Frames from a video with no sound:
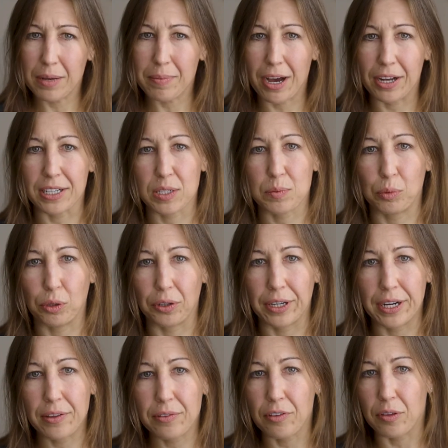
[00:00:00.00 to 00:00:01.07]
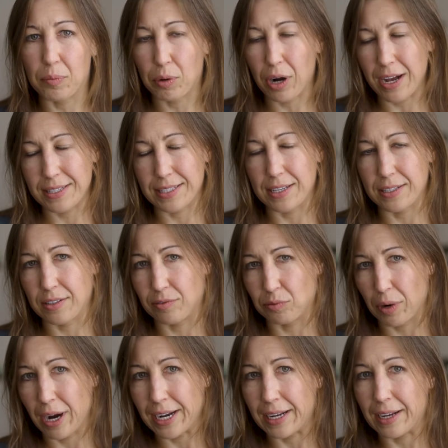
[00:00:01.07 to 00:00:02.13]
about exploring through the process of
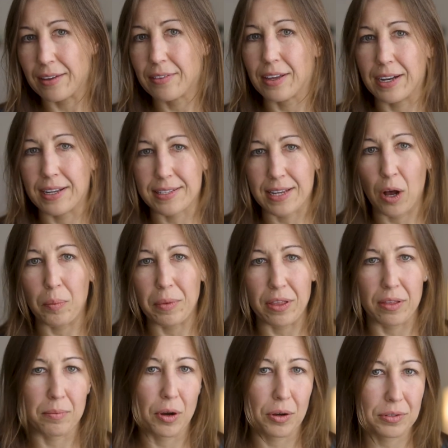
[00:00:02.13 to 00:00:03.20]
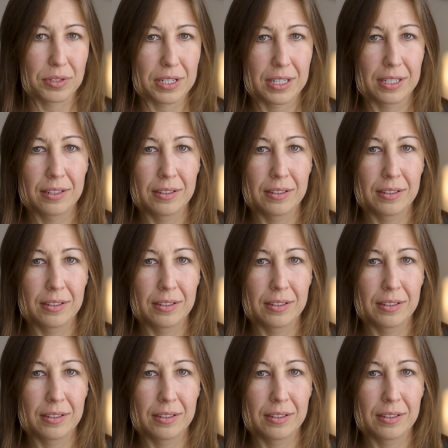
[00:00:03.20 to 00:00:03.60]
writing that has helped me the most.